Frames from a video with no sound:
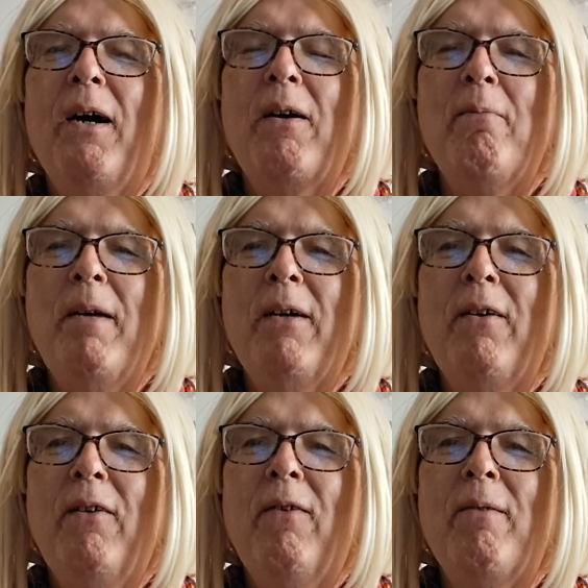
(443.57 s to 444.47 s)

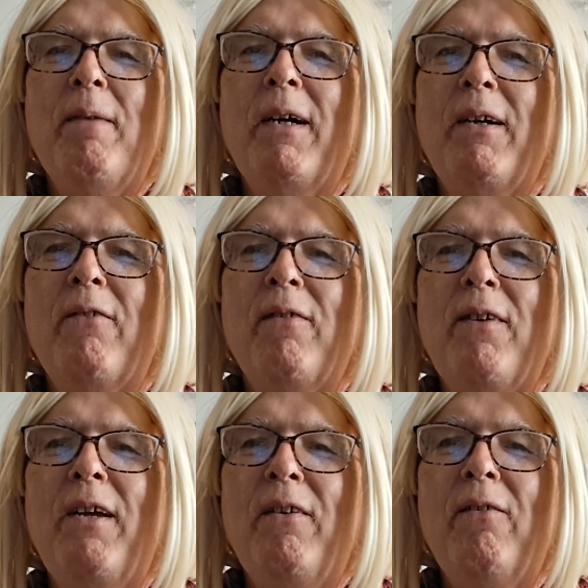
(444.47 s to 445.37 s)
Compared
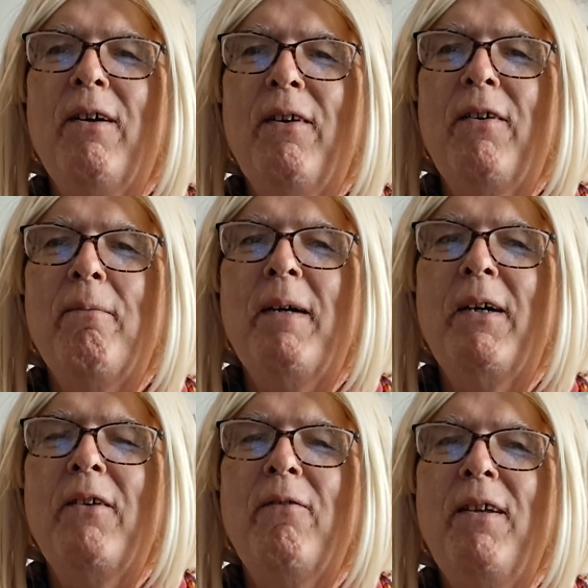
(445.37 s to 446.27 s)
whereas
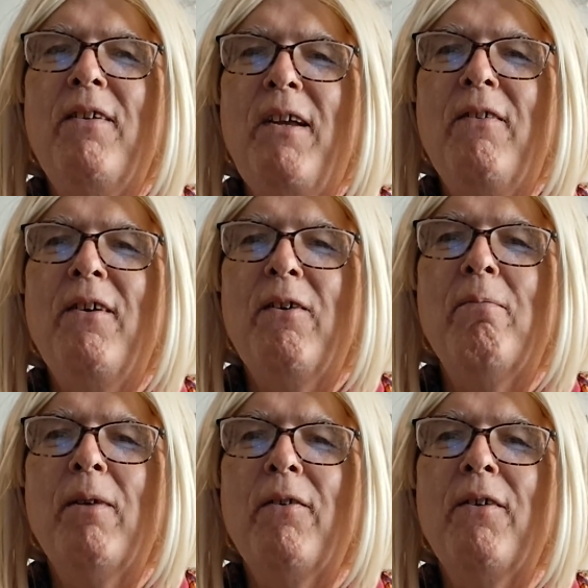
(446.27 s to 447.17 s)
Americans would say zero
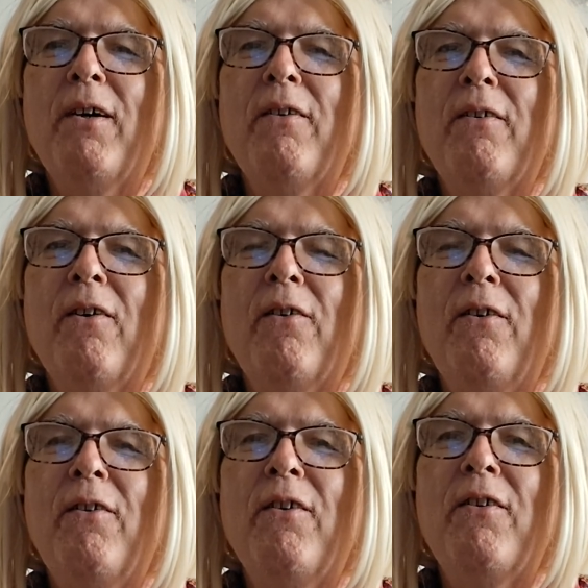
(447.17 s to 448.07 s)
plus us or
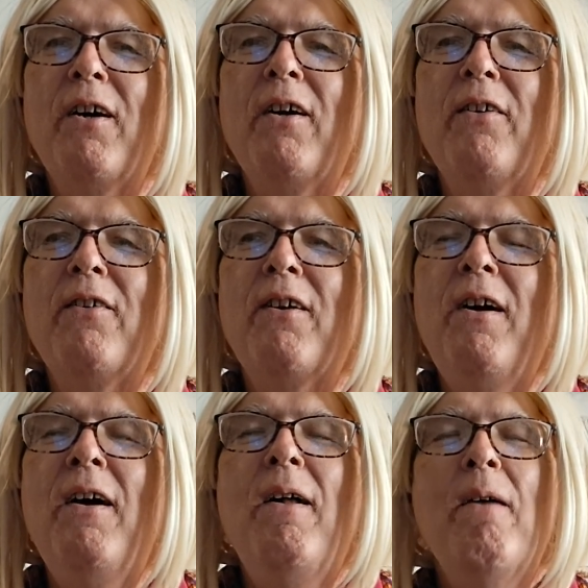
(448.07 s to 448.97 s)
just us,
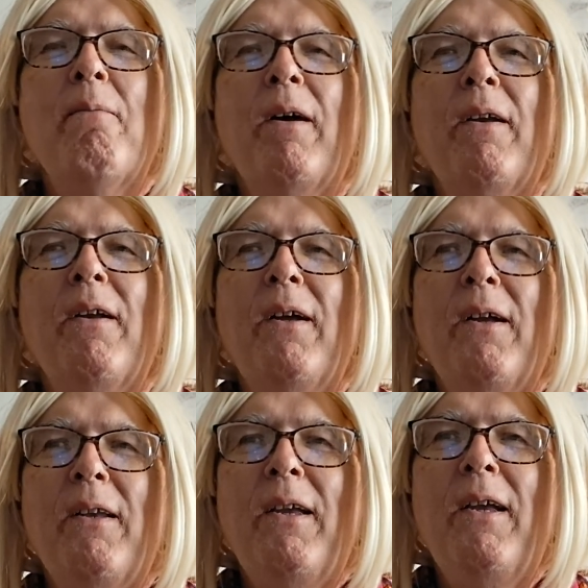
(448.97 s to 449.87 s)
but
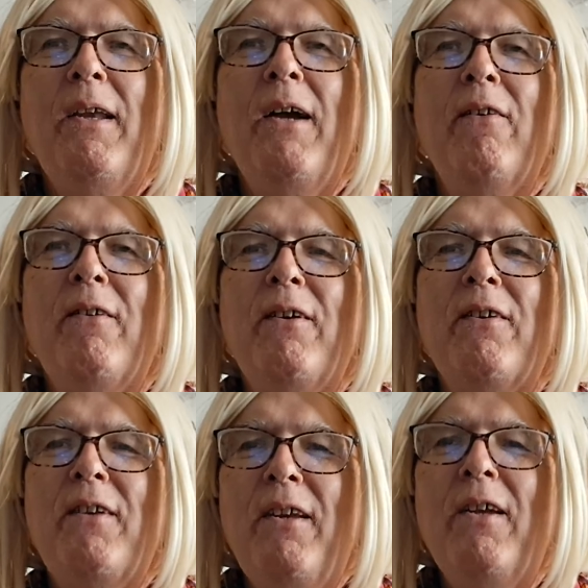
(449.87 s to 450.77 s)
in English
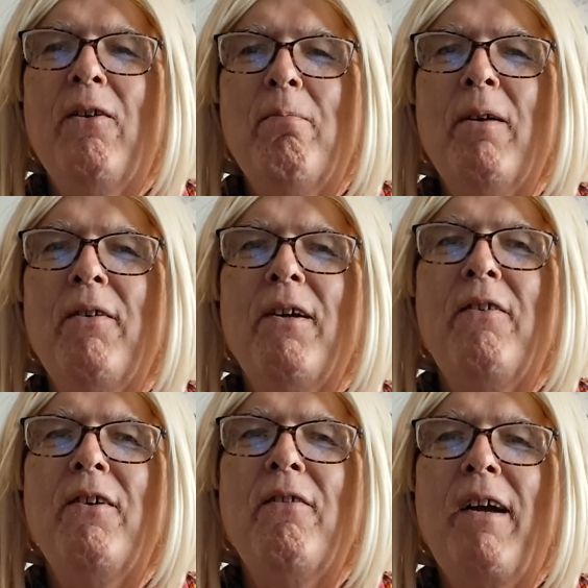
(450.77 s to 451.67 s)
it's nil plus us.
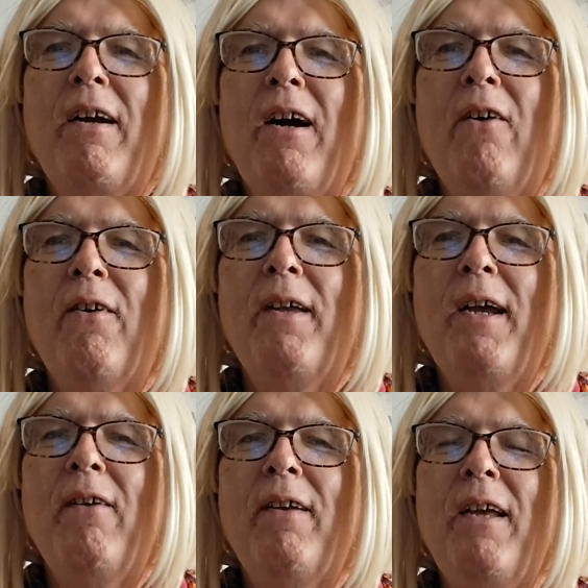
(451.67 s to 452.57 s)
Just like how in
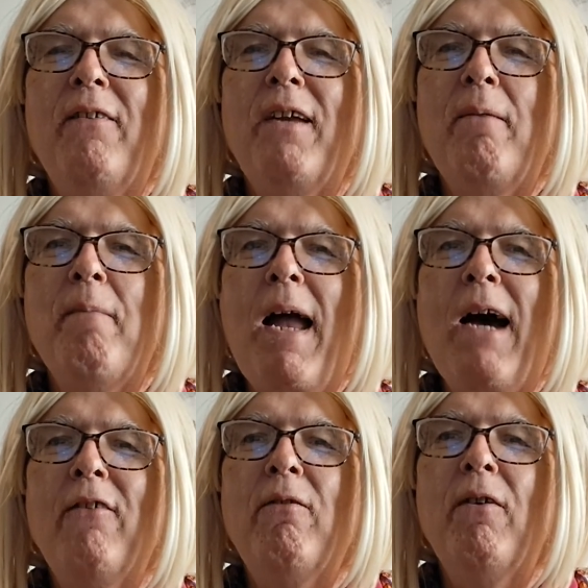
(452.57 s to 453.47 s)
England they say
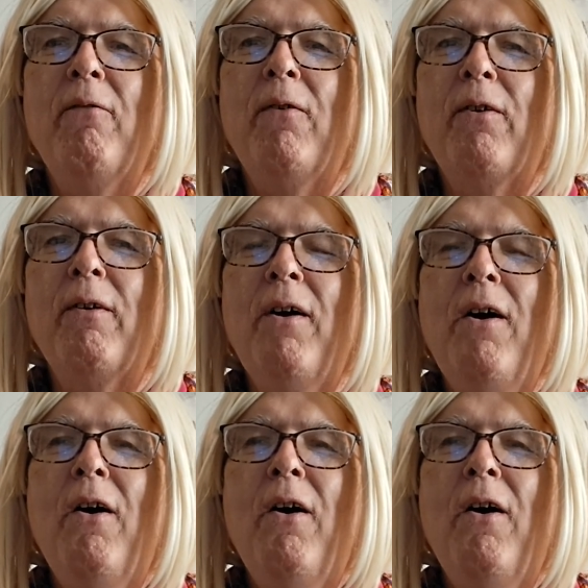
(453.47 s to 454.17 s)
math for